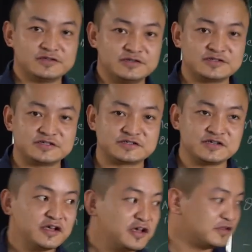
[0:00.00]
This is
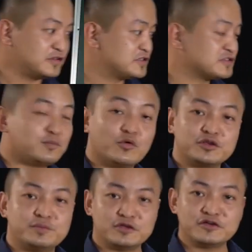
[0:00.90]
a
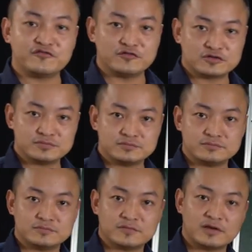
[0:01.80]
bodybuilding food.
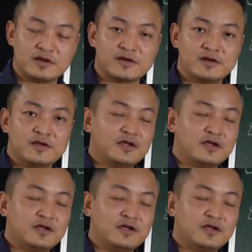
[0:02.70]
Clear?